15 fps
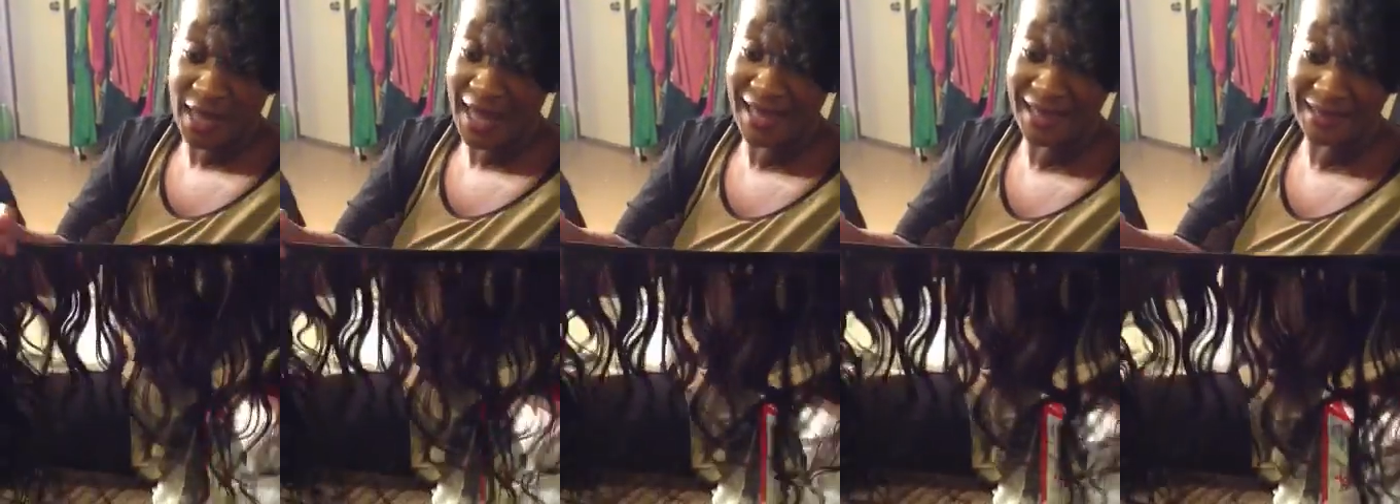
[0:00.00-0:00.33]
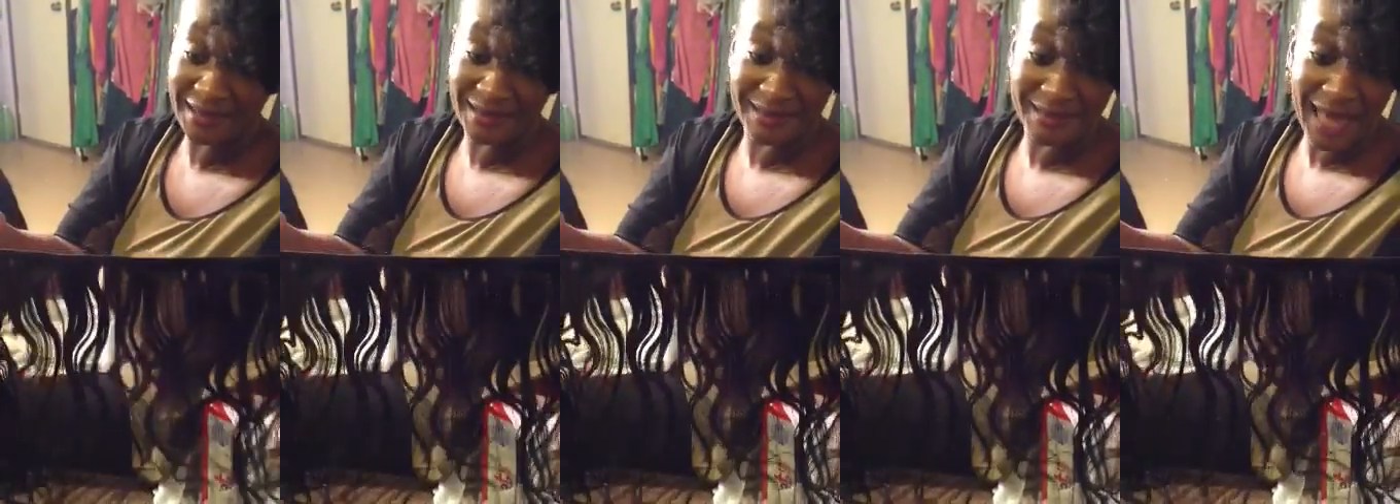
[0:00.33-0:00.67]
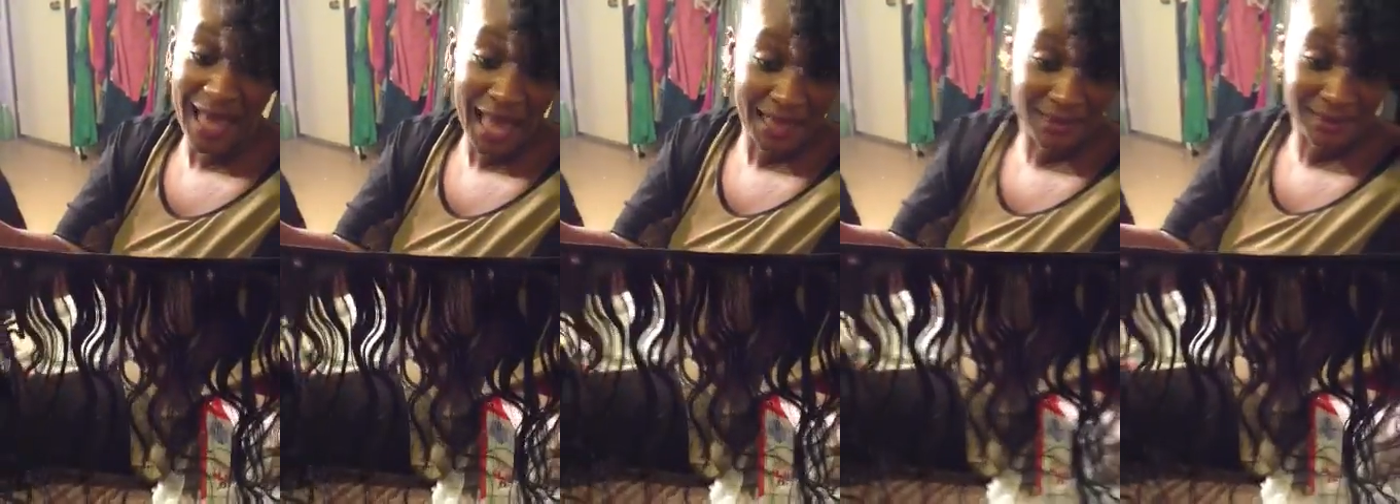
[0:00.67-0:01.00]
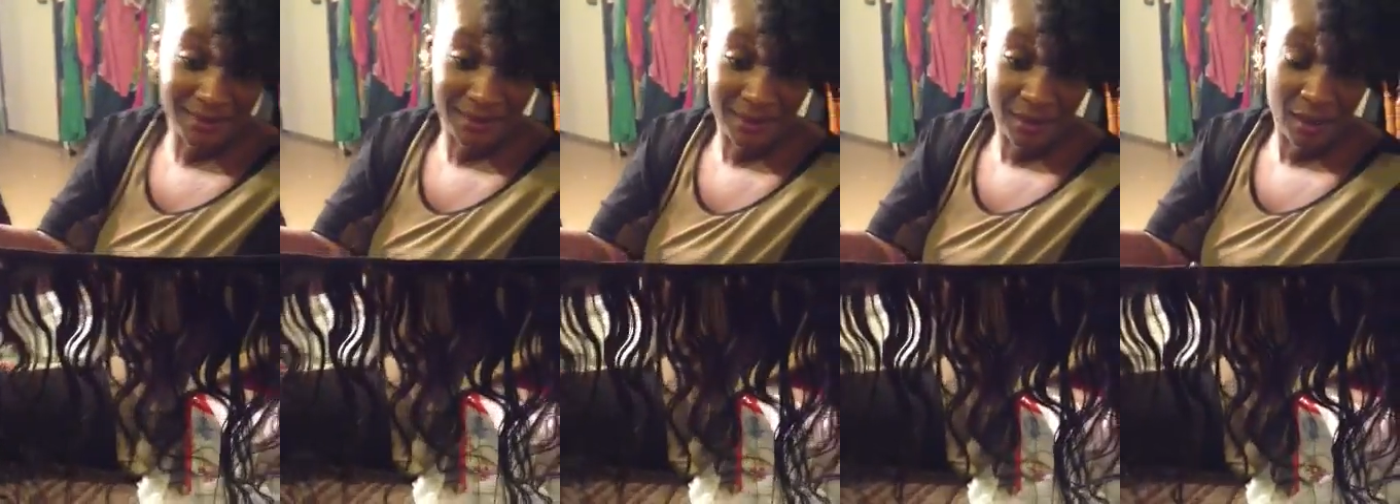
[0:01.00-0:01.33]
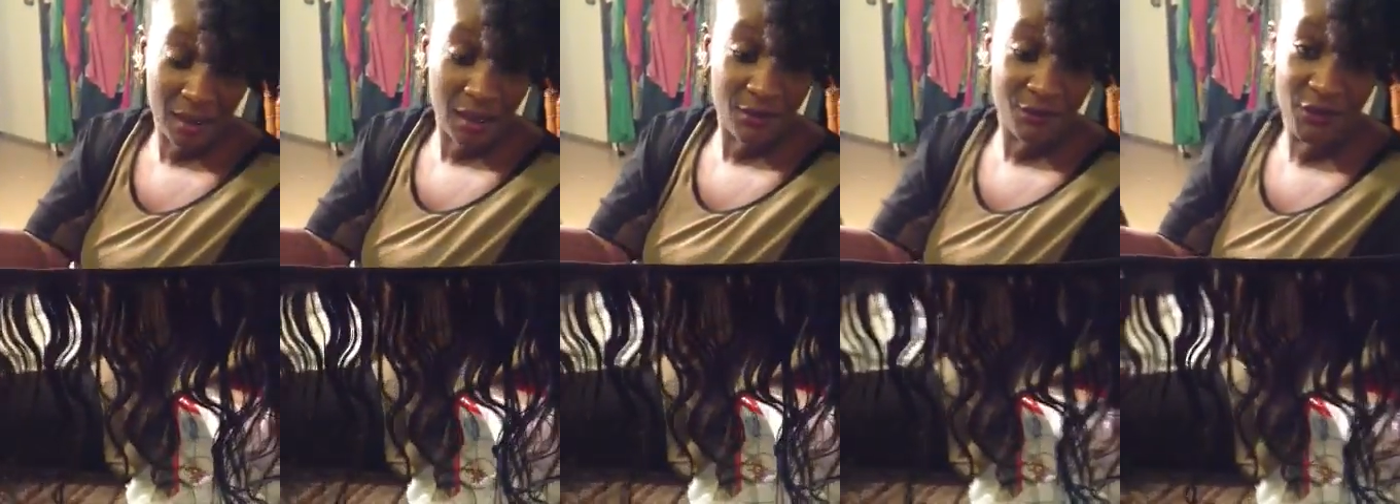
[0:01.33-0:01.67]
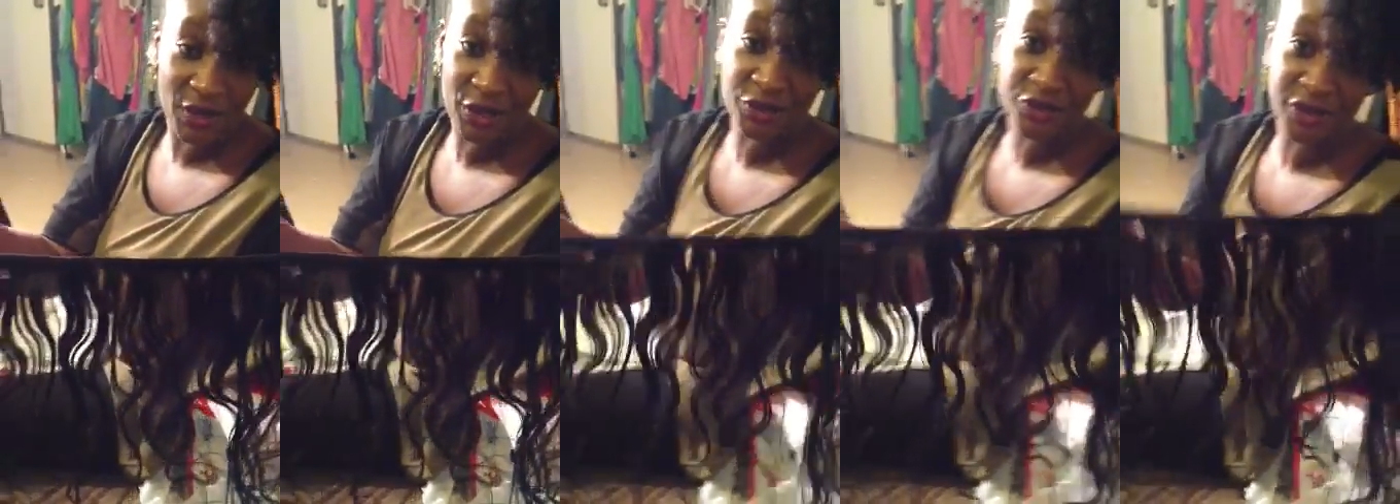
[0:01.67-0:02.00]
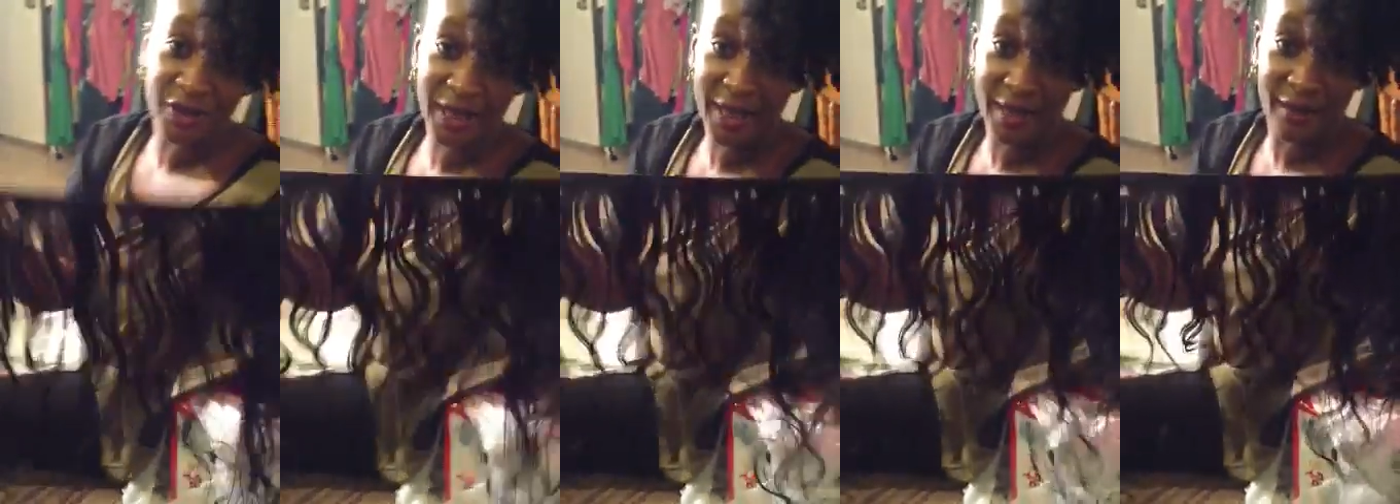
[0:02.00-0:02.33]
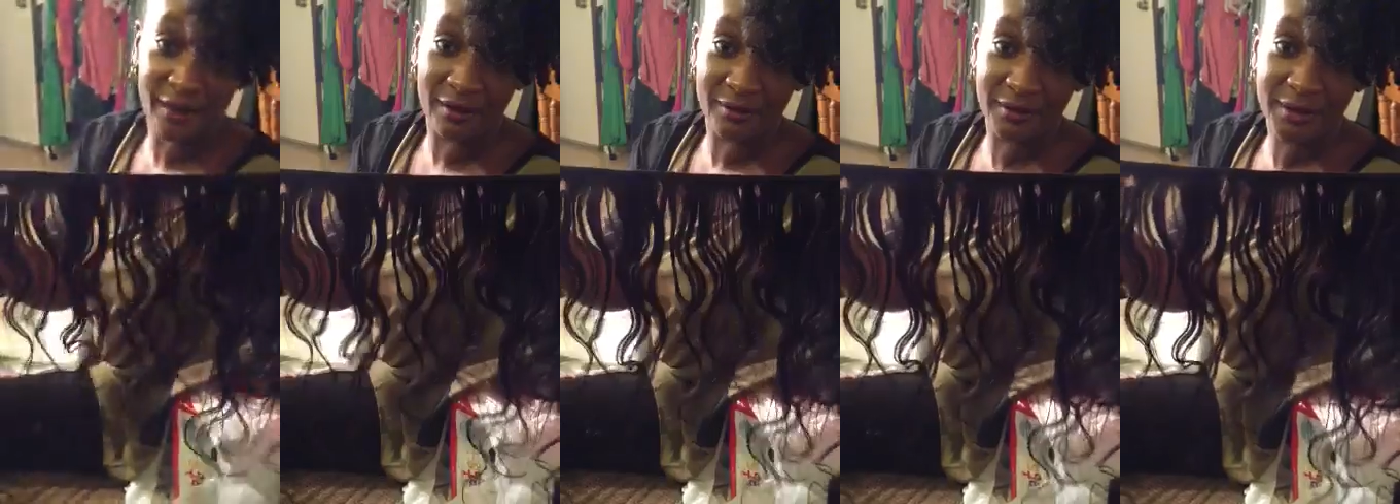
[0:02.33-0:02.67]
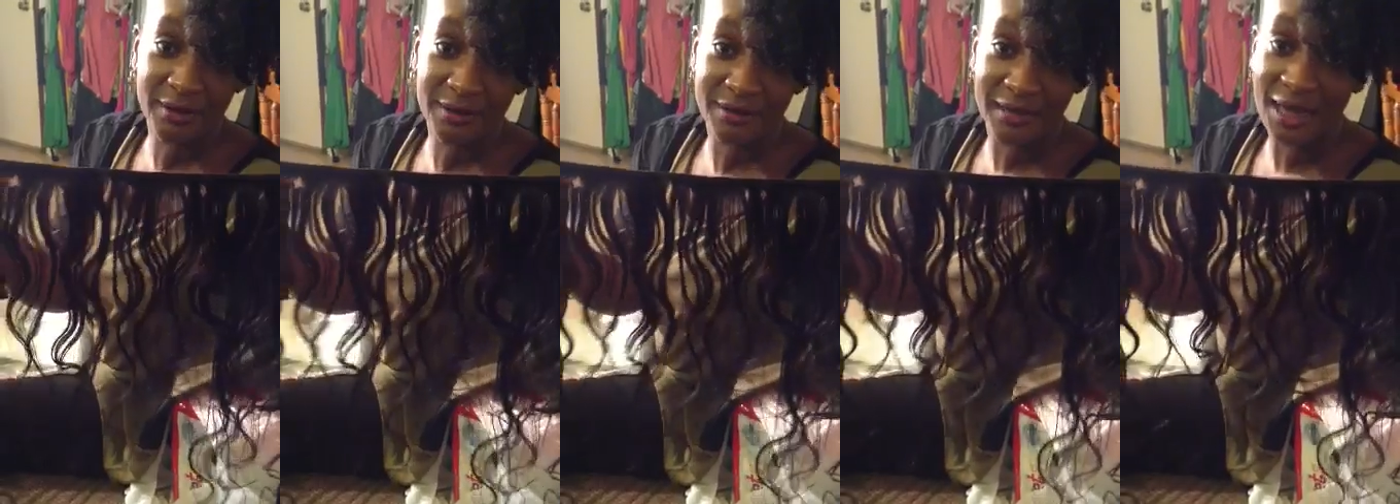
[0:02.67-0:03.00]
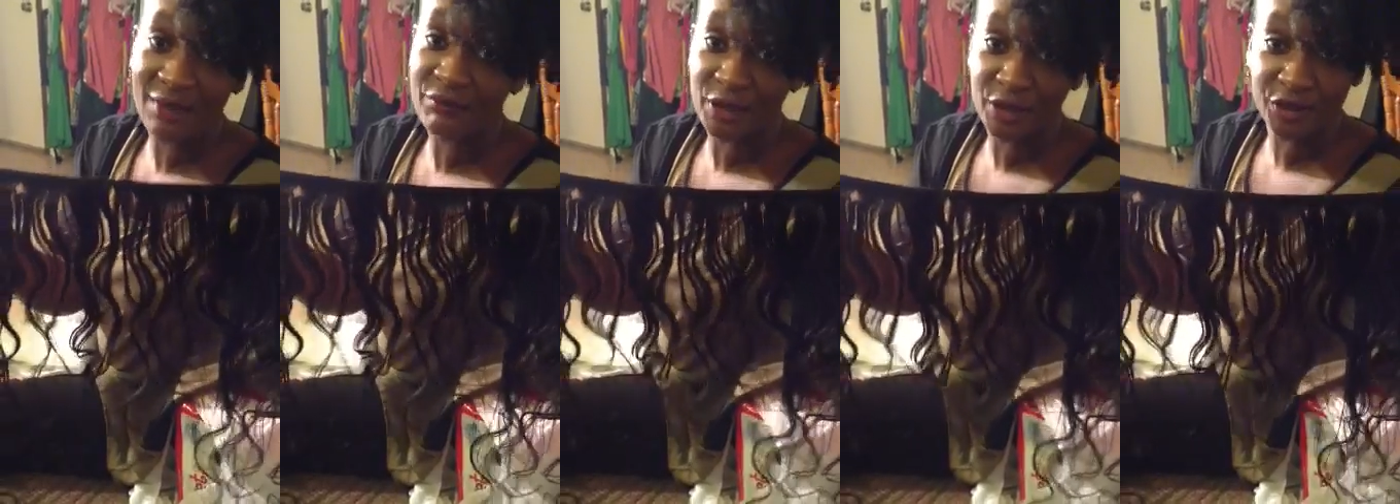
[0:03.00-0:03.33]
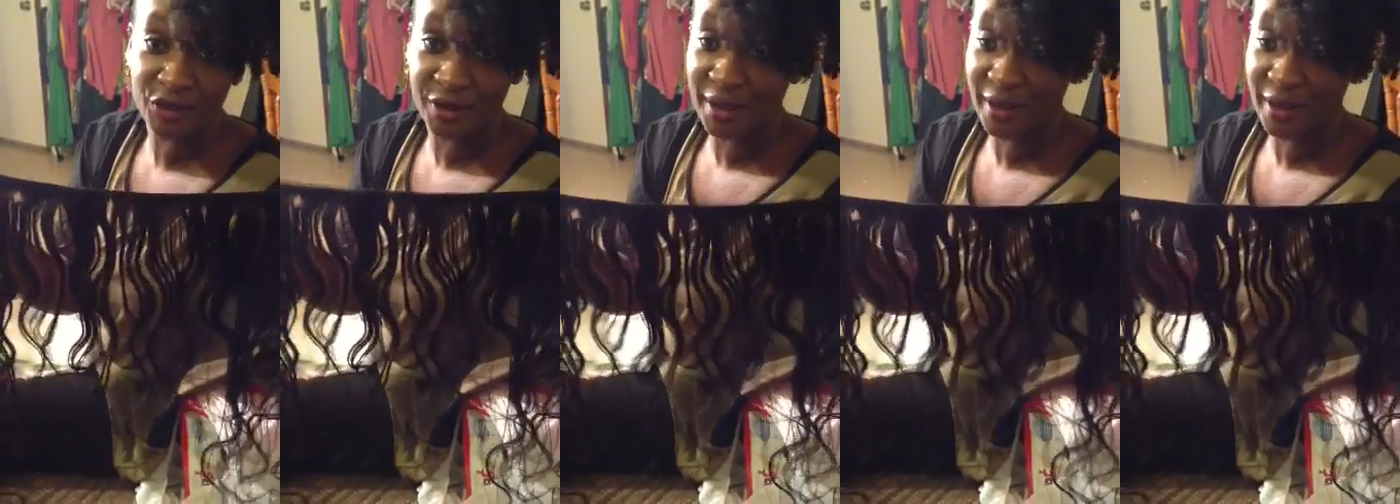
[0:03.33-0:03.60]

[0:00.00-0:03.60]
And it's not virgin hair. This is not virgin